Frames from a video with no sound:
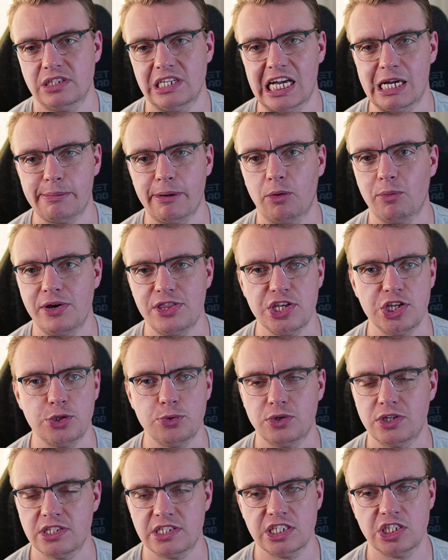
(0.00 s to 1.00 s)
about whether you do
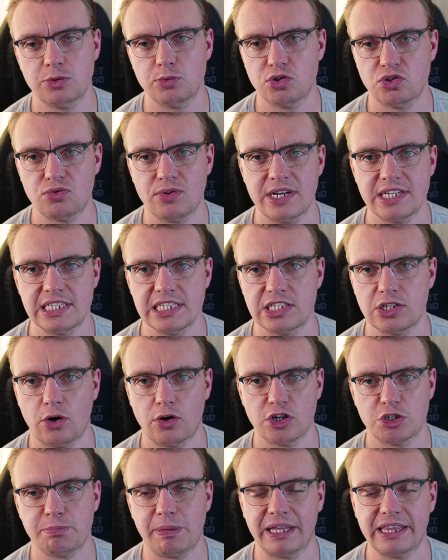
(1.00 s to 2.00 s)
continuous trace traces
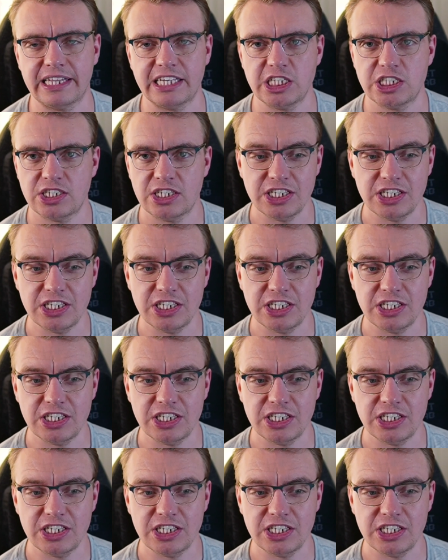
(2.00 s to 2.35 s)
or SpanLinks.